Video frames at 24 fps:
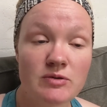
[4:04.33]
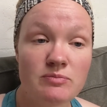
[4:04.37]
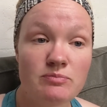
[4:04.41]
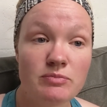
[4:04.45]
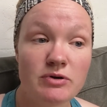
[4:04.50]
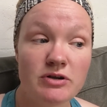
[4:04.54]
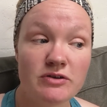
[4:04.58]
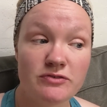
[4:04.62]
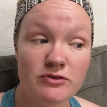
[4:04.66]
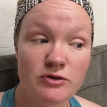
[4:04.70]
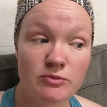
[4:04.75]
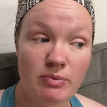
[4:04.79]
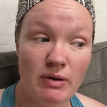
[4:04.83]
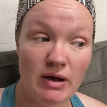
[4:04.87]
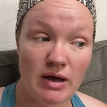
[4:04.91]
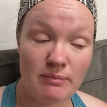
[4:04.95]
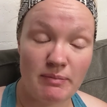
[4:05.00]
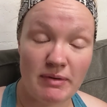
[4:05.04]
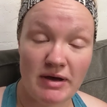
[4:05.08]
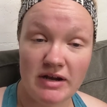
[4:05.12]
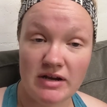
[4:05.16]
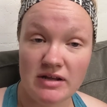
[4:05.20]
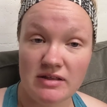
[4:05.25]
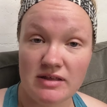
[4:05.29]
But if you pop
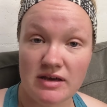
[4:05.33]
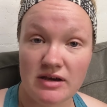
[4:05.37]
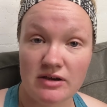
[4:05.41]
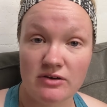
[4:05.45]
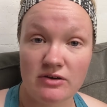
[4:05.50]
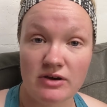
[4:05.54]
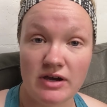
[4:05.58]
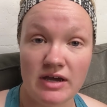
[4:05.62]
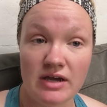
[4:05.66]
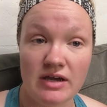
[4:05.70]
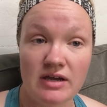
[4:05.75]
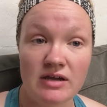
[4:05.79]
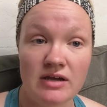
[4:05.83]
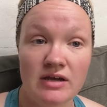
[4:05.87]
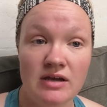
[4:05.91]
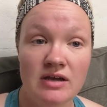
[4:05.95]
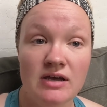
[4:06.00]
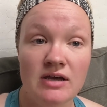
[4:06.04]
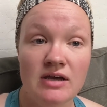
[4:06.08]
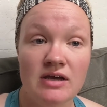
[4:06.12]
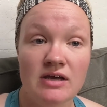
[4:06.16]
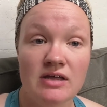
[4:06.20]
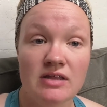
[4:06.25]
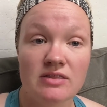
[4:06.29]
out of that crate,
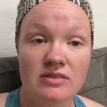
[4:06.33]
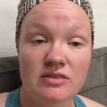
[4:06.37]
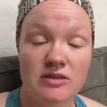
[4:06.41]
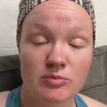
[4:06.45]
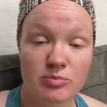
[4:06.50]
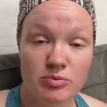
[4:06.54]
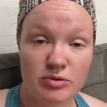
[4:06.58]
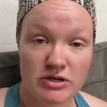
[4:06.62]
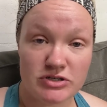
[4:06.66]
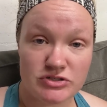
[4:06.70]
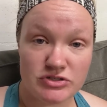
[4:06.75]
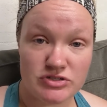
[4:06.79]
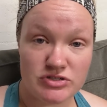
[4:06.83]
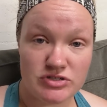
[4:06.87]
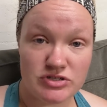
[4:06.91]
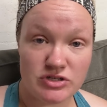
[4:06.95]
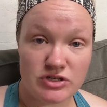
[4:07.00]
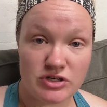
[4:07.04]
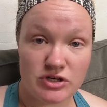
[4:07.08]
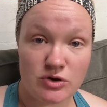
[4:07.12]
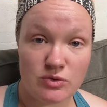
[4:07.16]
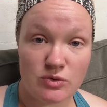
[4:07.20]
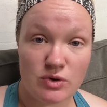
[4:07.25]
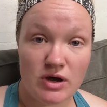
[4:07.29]
the pressure is going
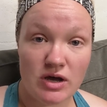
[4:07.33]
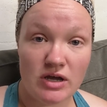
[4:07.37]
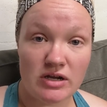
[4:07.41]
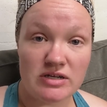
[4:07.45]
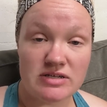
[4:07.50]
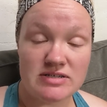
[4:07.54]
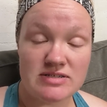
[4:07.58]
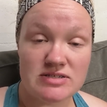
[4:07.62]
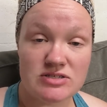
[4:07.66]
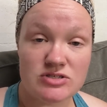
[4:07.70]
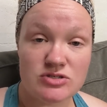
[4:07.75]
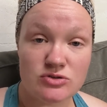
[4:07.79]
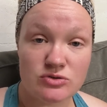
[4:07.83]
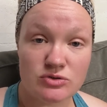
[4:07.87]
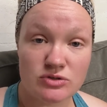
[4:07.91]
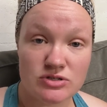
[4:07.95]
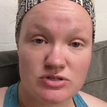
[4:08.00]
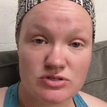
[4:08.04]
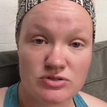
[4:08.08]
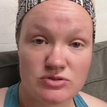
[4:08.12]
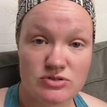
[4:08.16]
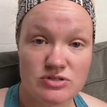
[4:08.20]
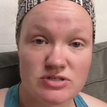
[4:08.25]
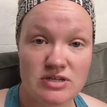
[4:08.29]
to go on as soon
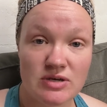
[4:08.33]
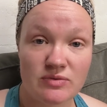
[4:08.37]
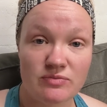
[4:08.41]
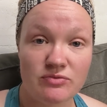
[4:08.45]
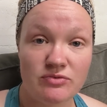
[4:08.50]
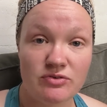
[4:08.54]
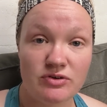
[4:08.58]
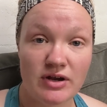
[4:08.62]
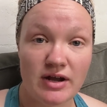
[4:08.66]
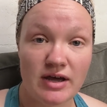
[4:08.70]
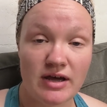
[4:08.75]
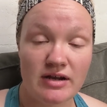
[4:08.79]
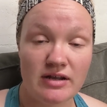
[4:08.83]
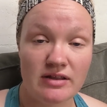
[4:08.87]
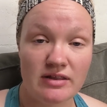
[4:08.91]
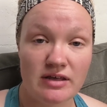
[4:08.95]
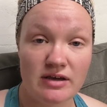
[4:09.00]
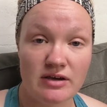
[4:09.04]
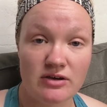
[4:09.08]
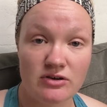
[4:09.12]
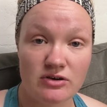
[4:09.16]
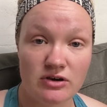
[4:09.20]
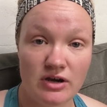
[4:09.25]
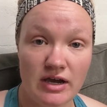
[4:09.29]
as you step foot out of
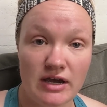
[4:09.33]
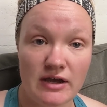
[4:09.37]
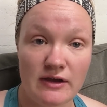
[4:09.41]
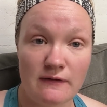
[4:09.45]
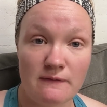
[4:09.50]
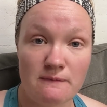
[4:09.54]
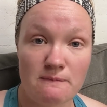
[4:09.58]
that crate.